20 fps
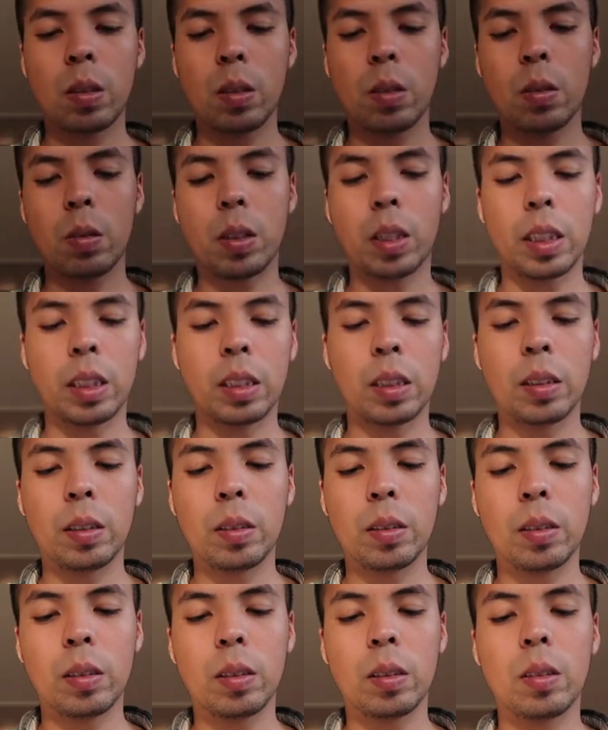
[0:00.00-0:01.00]
Hold on.
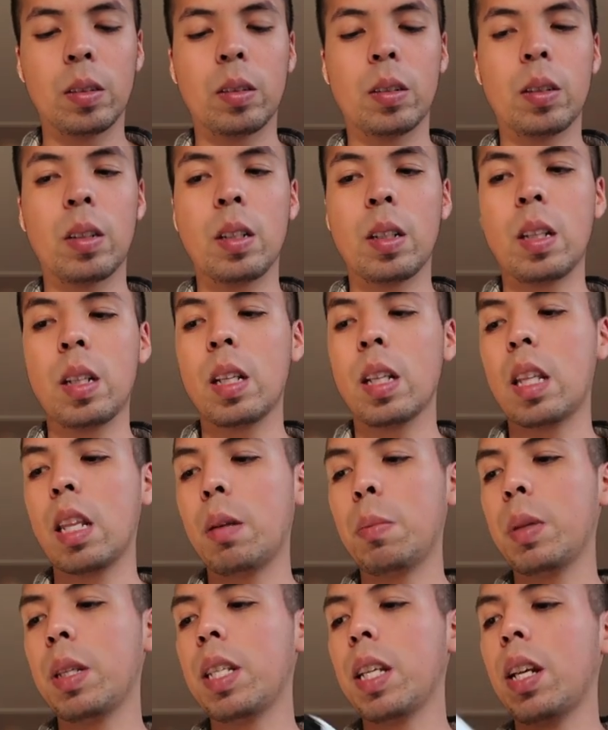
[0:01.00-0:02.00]

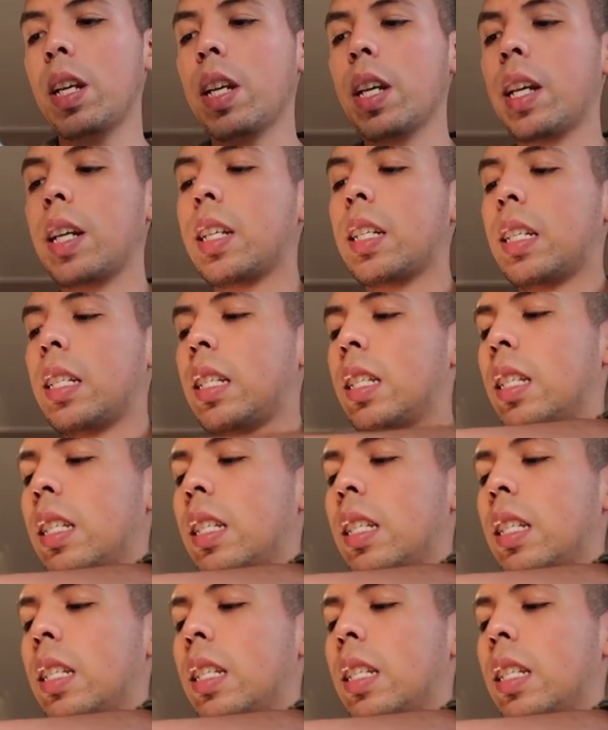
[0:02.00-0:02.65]
Let me tell you guys.